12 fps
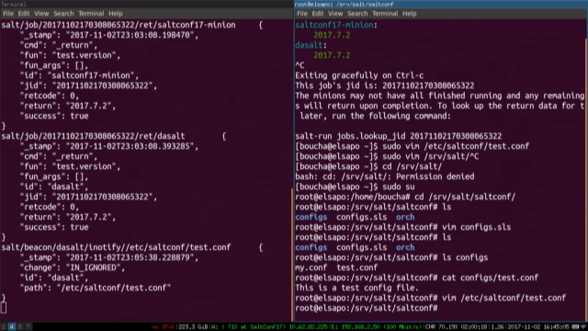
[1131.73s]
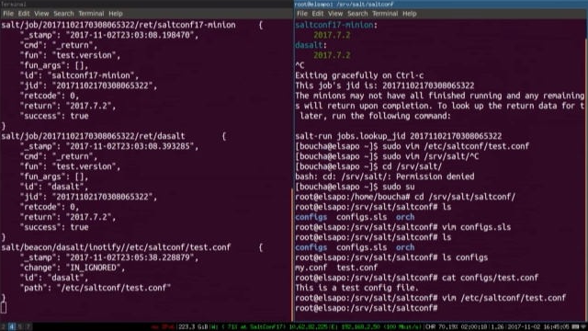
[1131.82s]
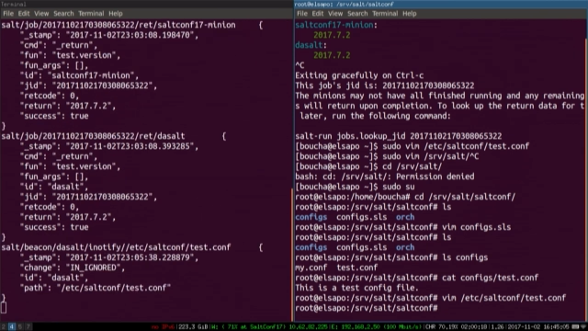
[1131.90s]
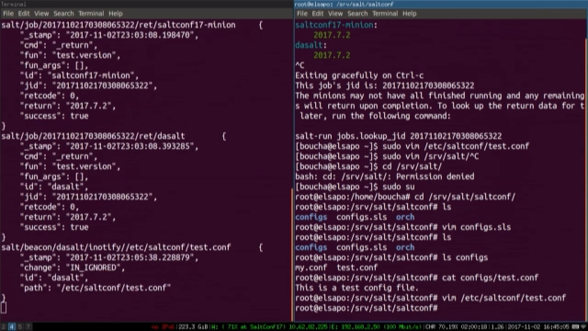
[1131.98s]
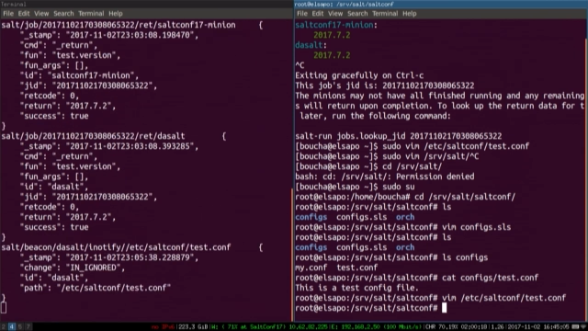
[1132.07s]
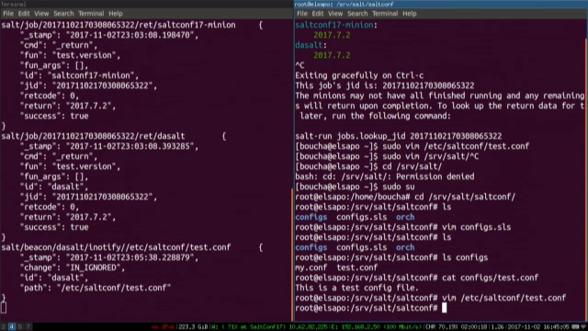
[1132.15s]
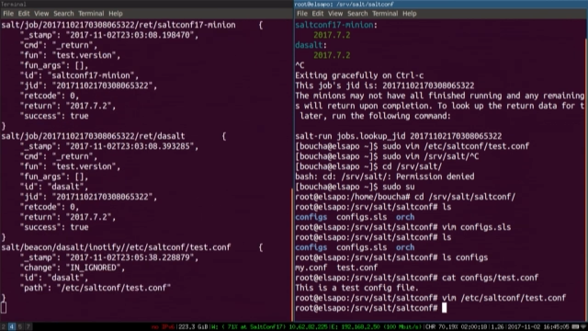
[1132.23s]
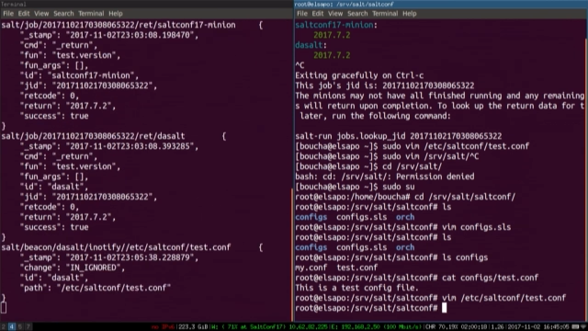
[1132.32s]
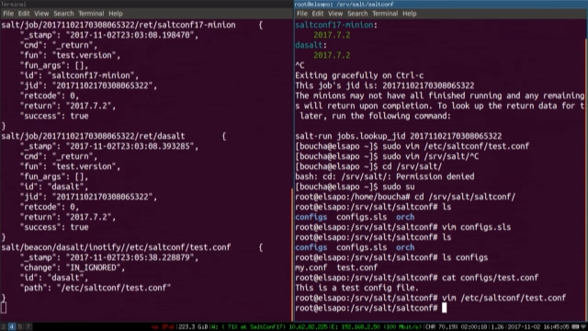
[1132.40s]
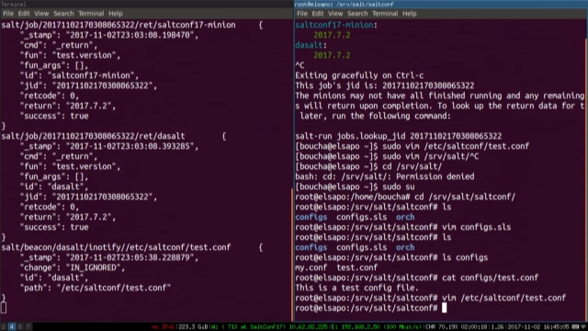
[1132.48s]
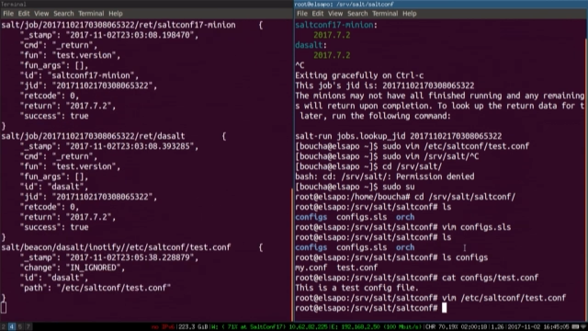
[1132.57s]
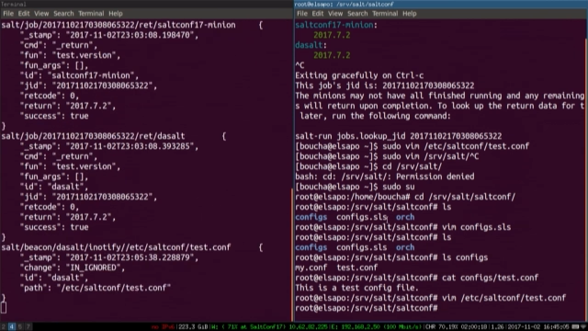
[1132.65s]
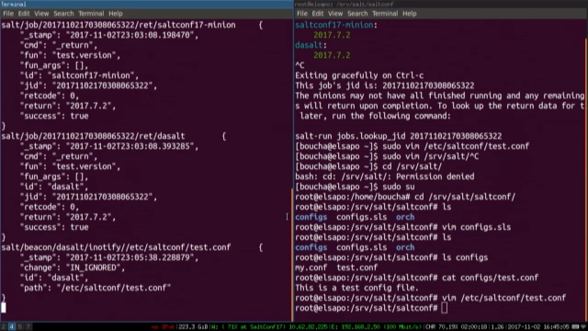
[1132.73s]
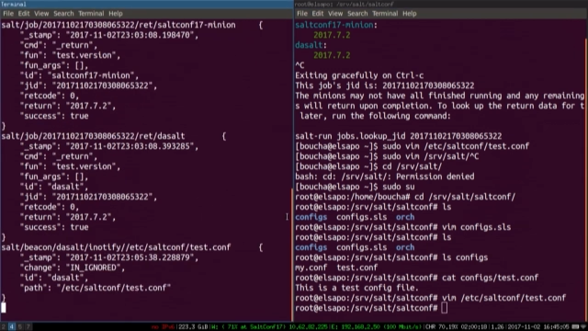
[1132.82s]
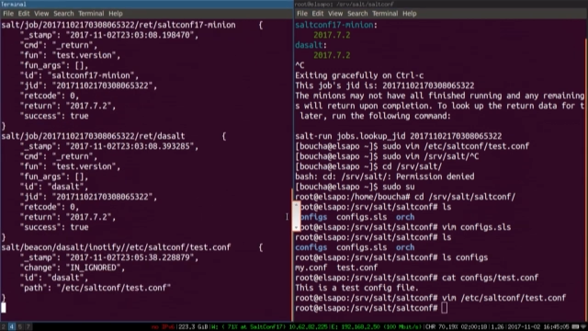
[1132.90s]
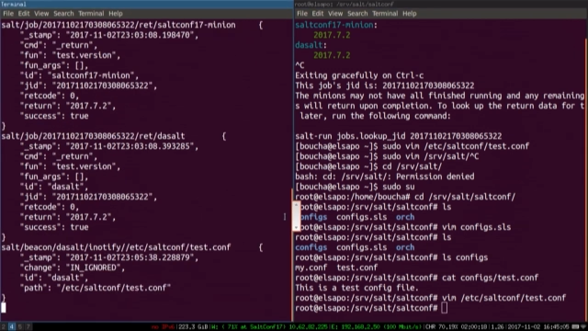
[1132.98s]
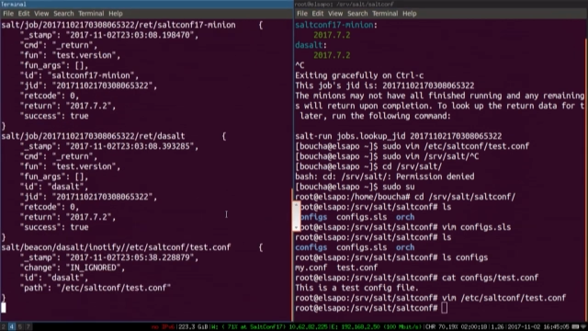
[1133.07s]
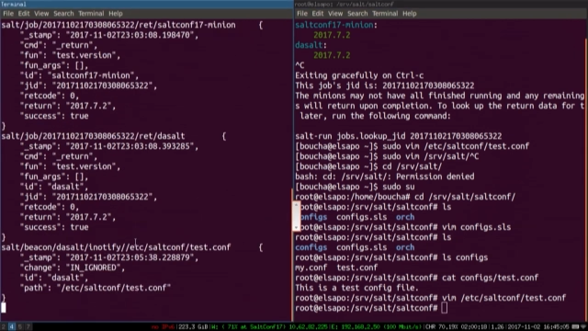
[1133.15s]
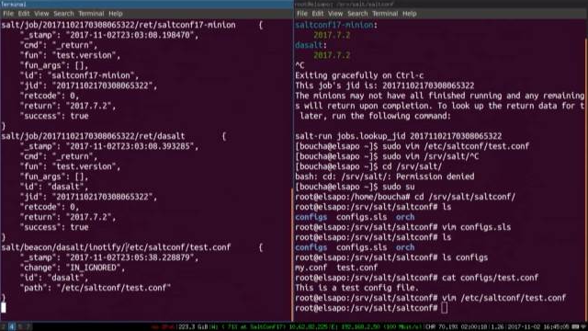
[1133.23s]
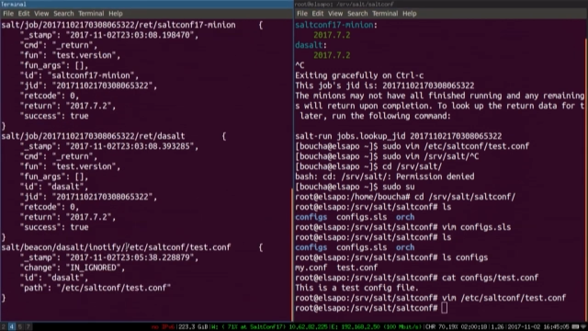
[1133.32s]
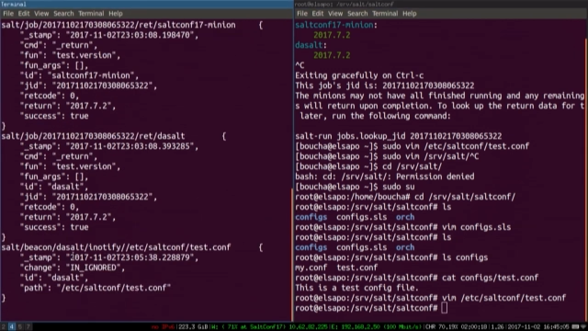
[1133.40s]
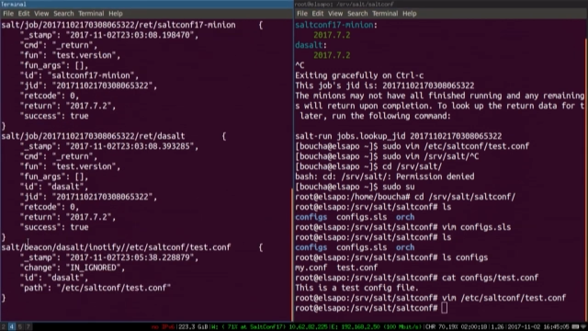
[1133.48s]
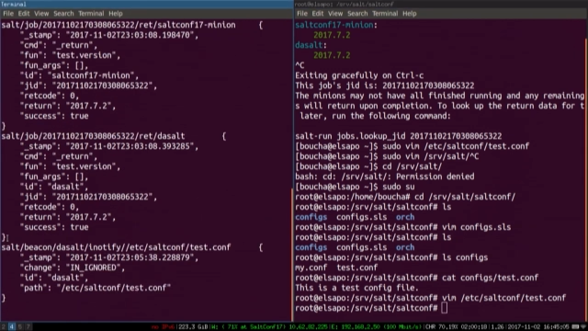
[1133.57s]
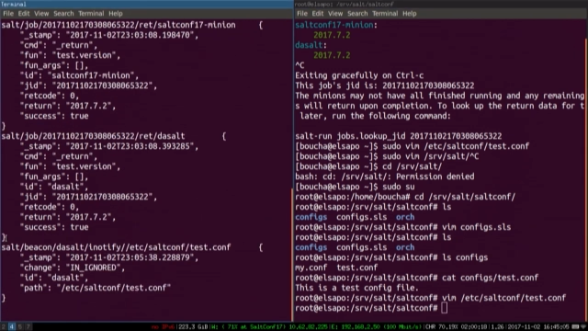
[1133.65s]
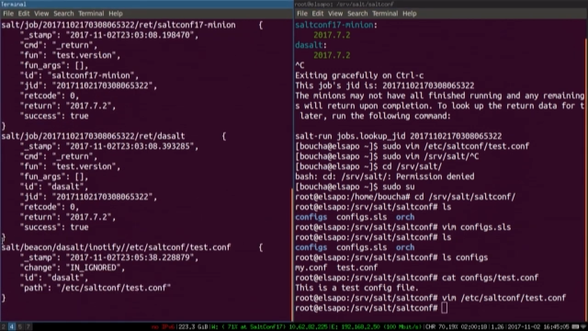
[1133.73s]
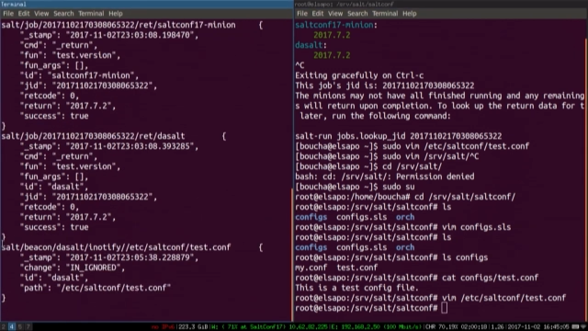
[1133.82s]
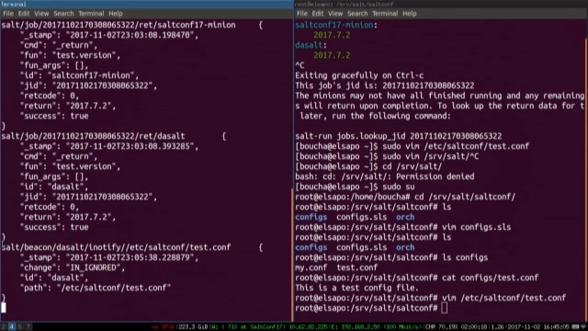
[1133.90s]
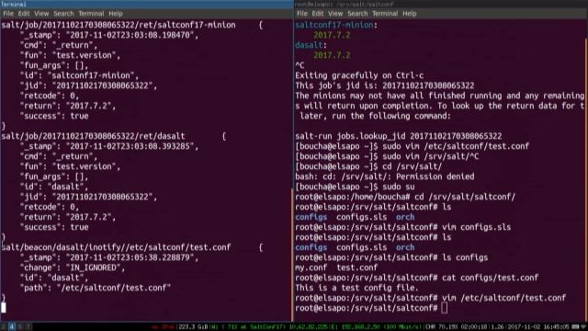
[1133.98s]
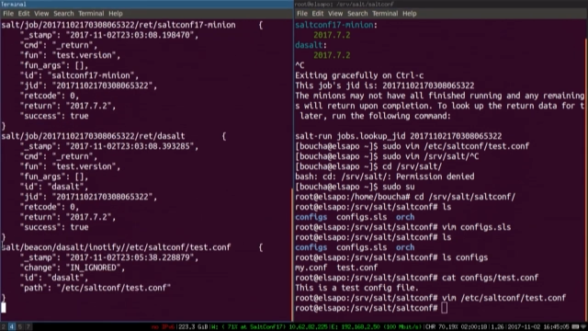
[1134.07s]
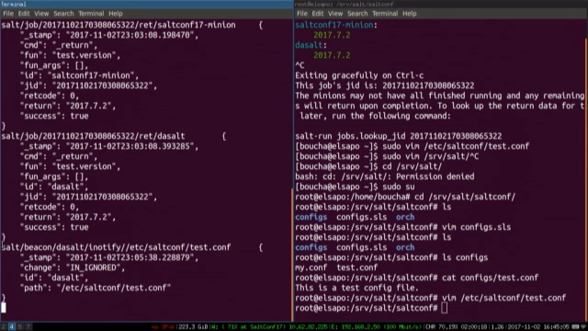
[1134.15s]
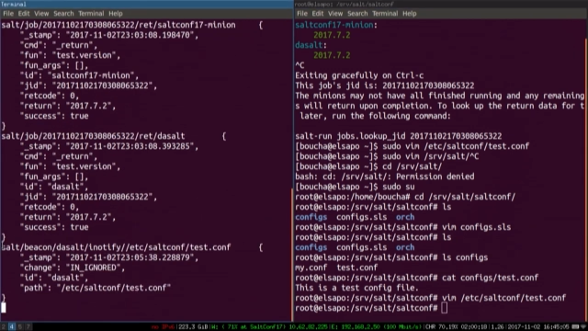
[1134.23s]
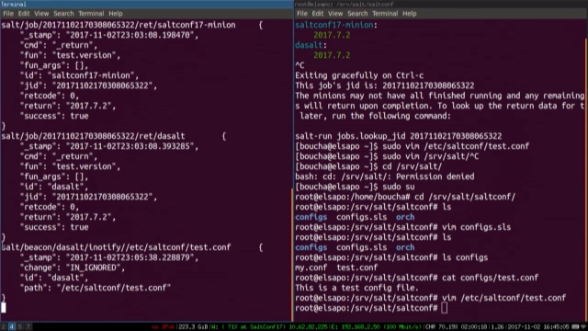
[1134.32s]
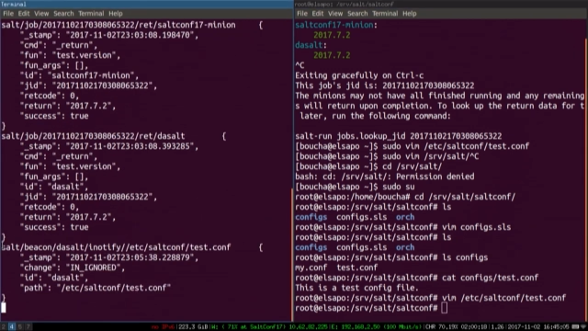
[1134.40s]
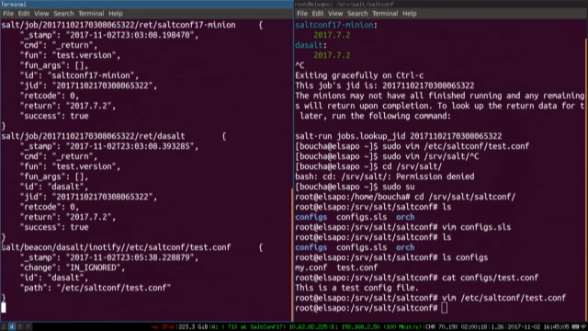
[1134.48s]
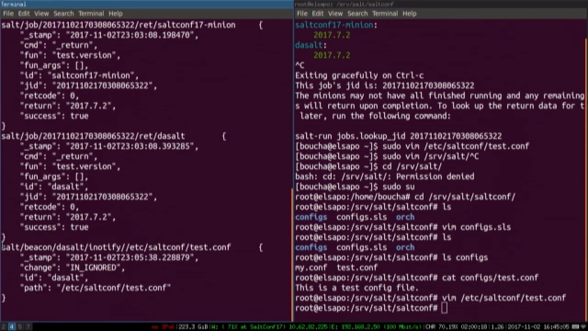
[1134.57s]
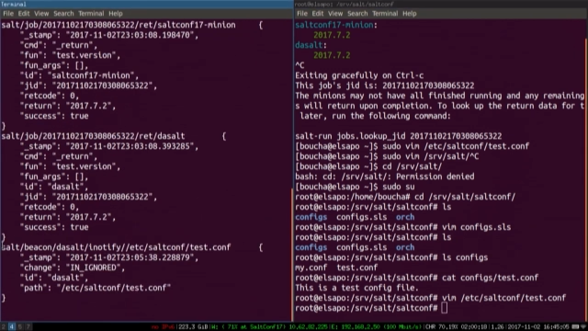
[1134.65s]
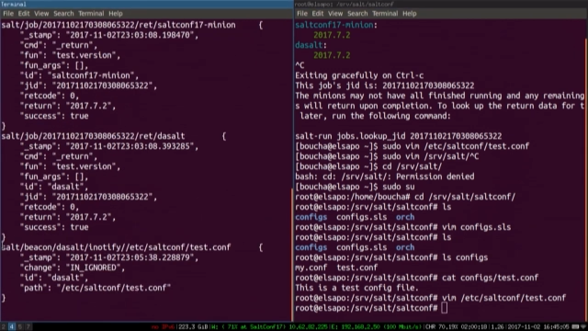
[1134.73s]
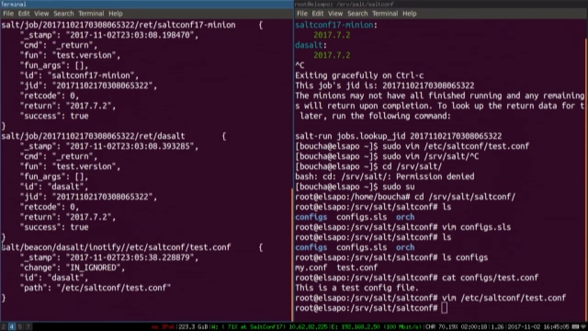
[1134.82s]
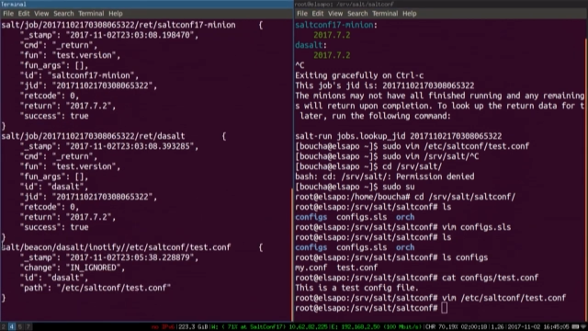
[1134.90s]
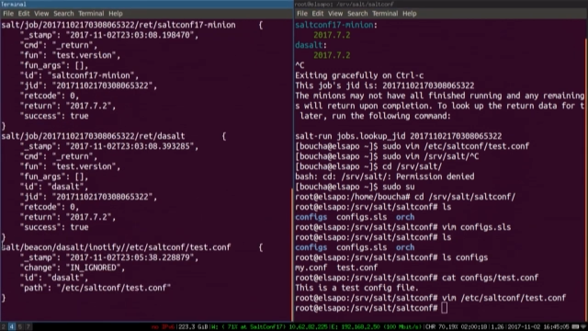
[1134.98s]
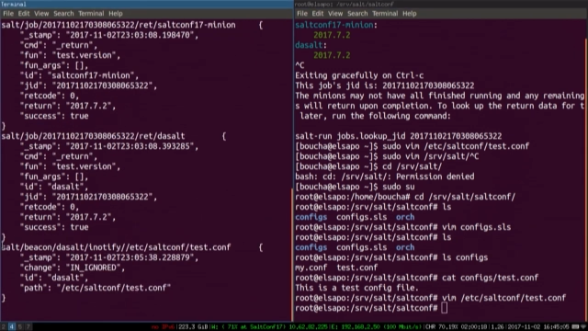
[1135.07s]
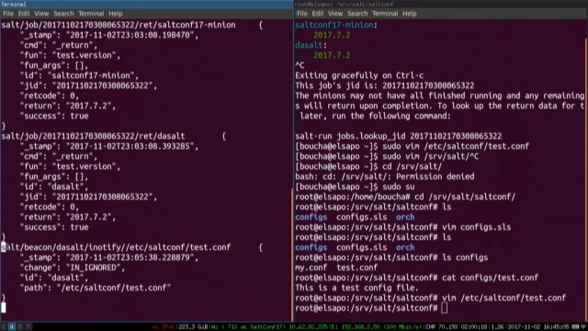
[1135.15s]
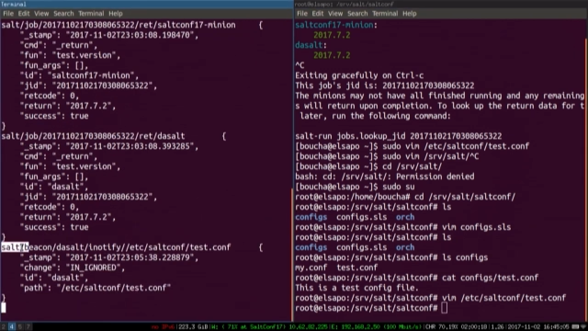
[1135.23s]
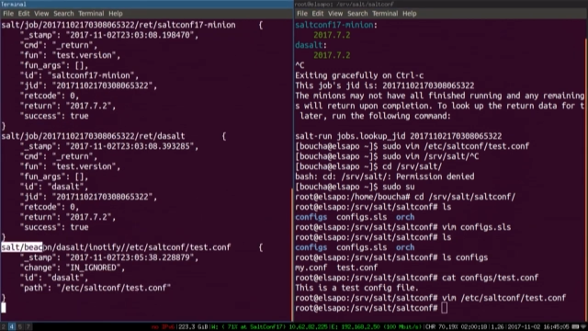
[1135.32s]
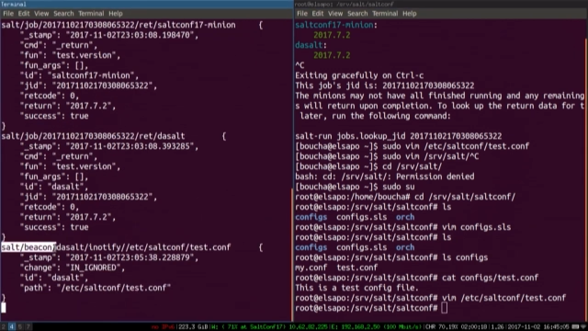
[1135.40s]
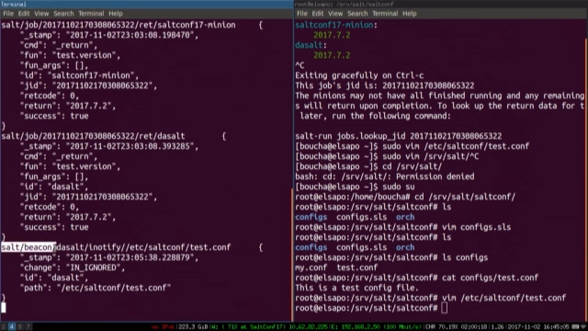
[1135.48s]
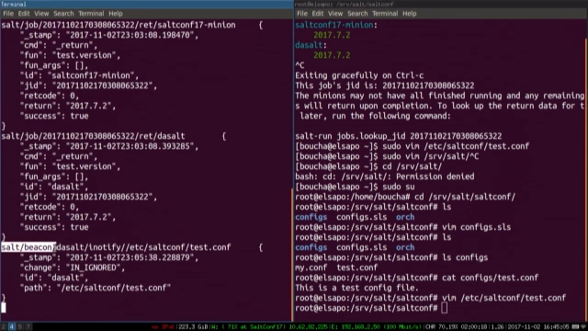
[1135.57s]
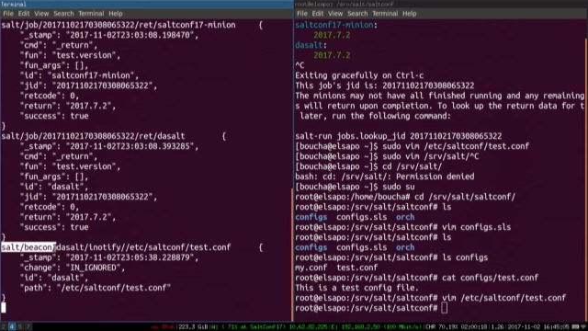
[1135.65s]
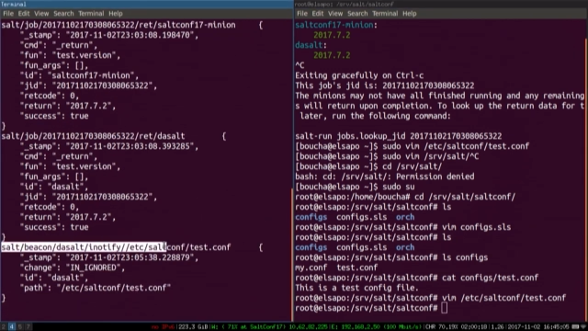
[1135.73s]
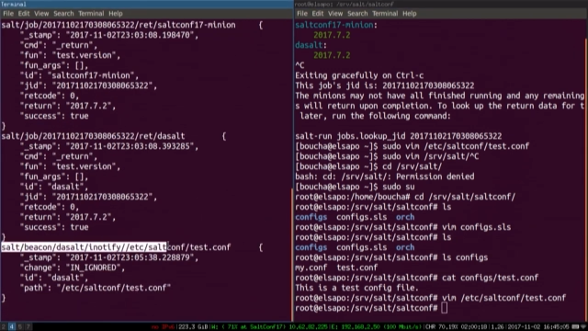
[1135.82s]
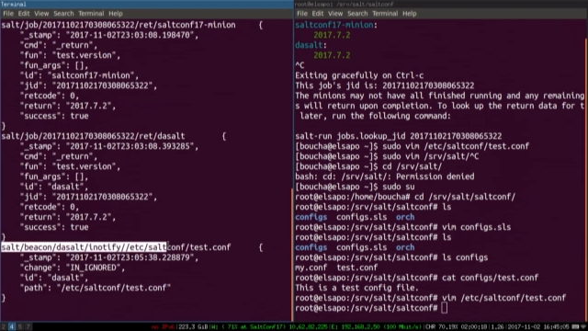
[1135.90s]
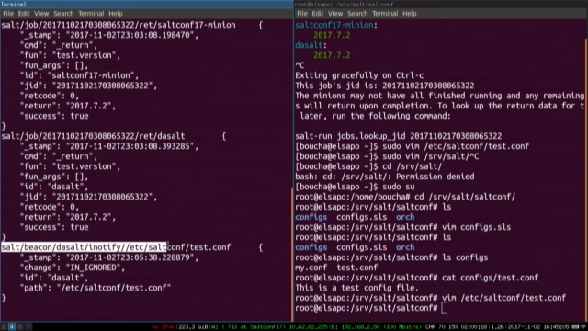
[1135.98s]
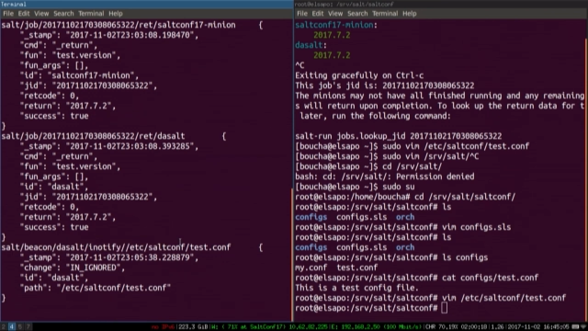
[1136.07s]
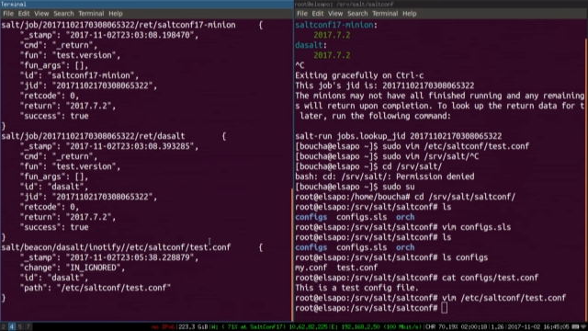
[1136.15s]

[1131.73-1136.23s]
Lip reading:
No face is visible, so there are no lips to read.